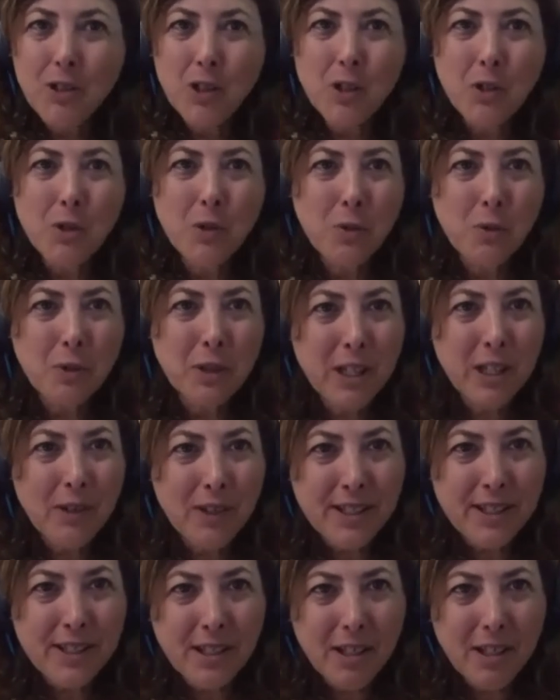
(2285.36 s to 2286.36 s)
to give
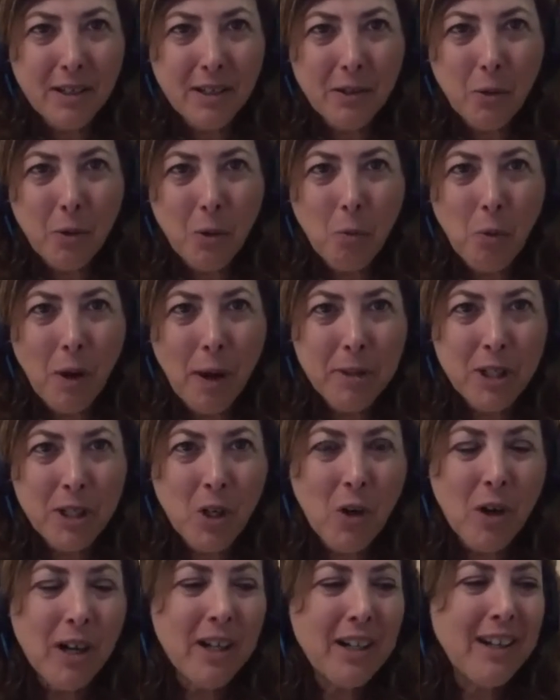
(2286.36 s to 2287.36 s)
us a
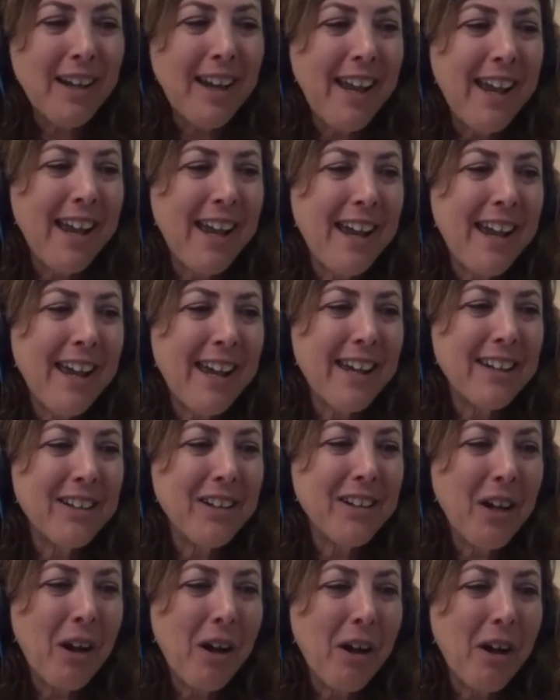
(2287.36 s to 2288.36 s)
webinar.
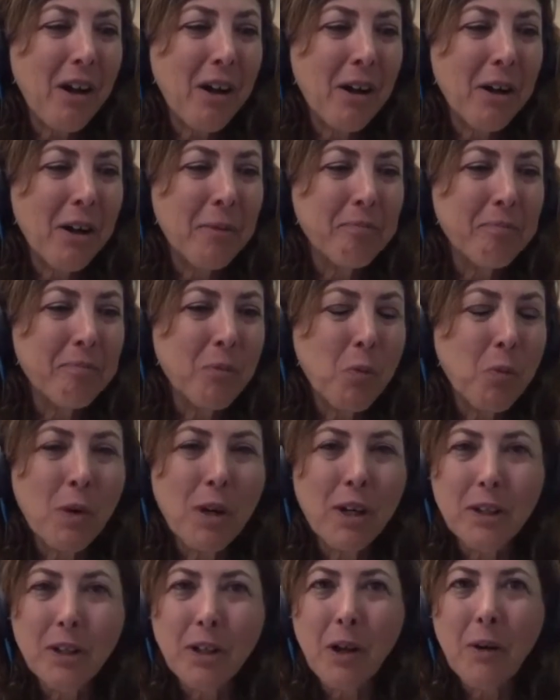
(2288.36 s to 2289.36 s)
And
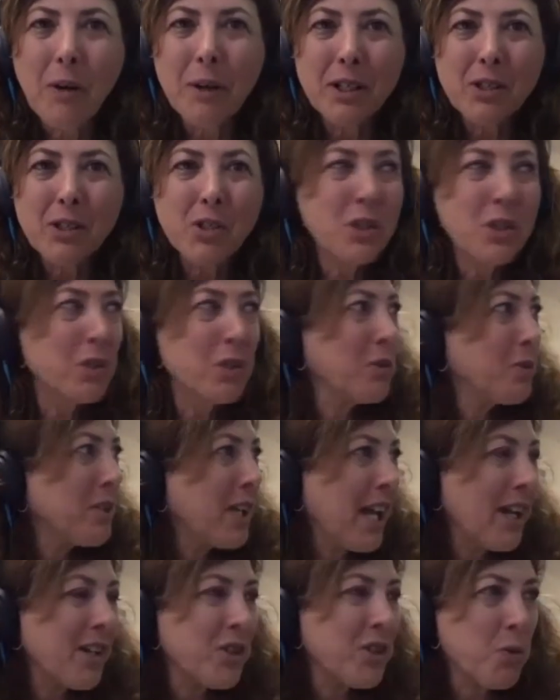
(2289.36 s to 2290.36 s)
we're going to,
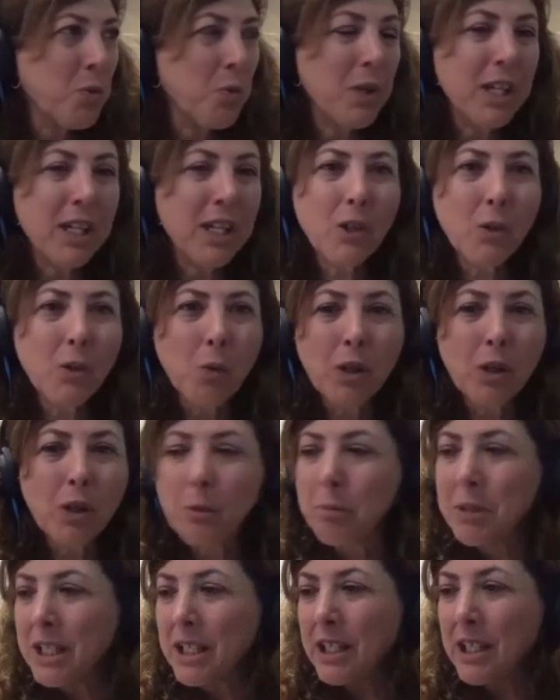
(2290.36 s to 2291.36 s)
next week, we'll
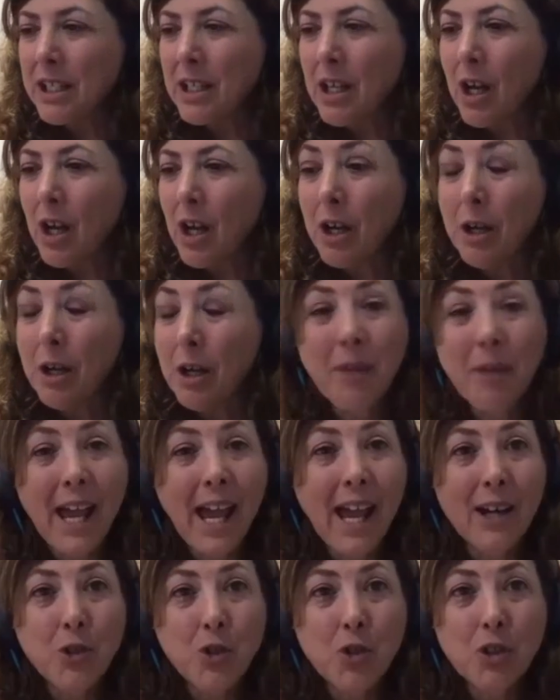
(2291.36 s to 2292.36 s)
be
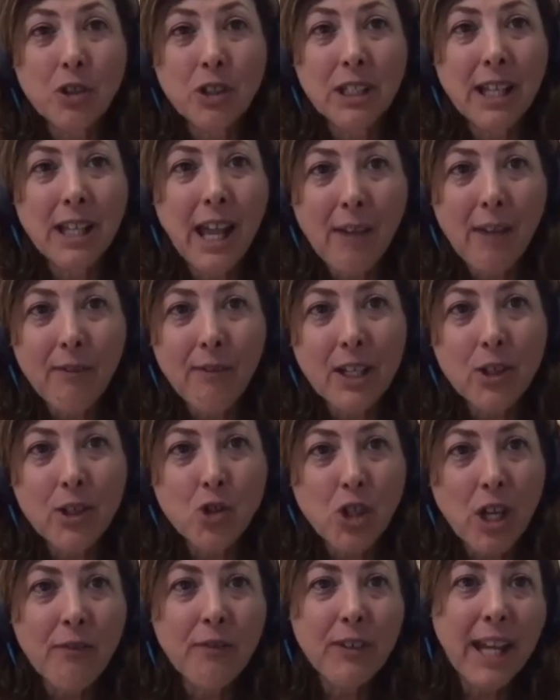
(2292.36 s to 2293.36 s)
actually having
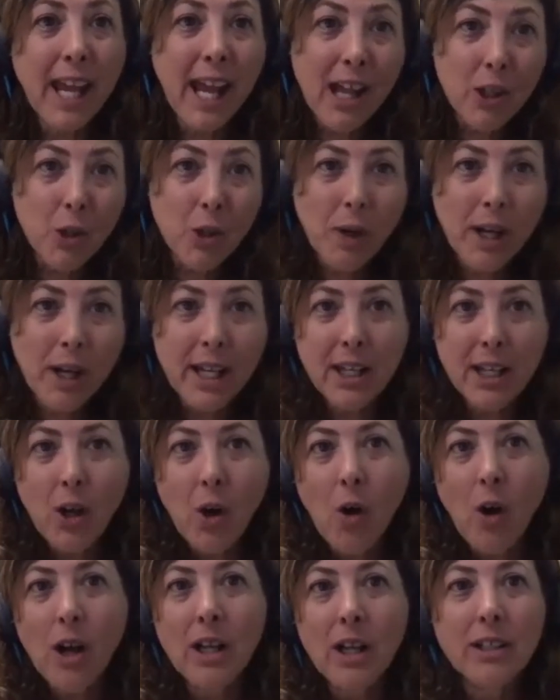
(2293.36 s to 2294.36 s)
Jeff Galloway
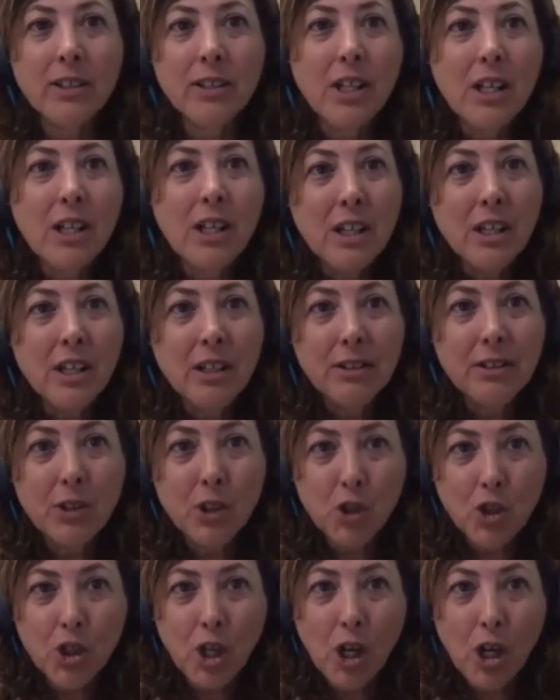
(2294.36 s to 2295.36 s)
on the
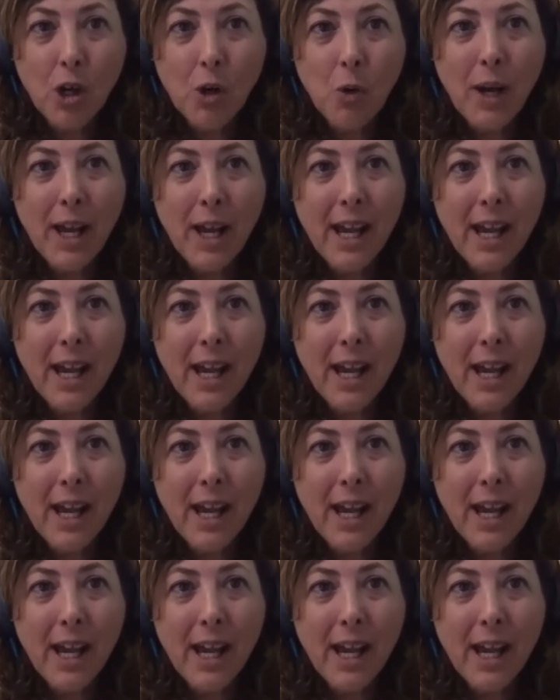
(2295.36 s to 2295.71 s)
show